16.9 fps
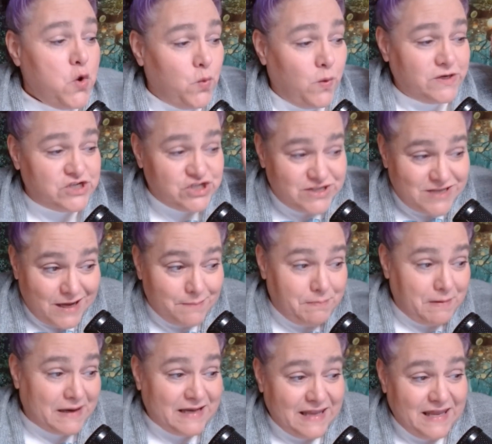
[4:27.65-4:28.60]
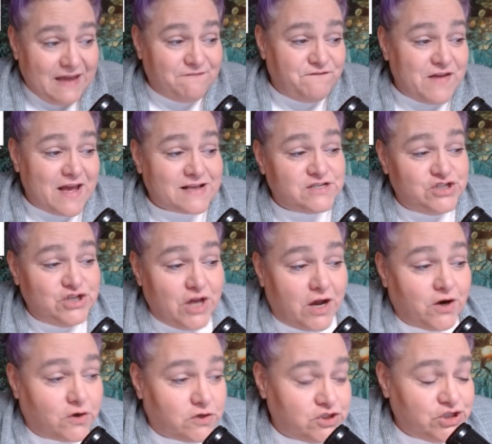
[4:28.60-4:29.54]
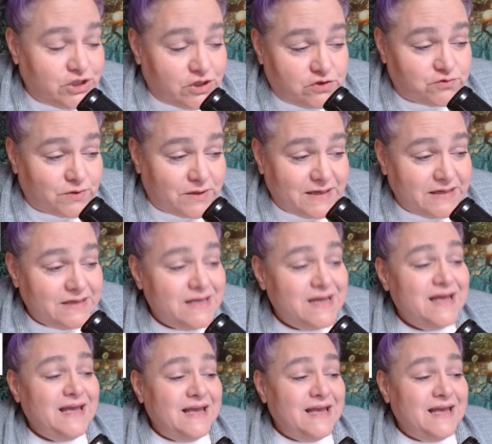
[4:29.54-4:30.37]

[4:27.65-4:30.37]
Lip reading: which typically affects younger children,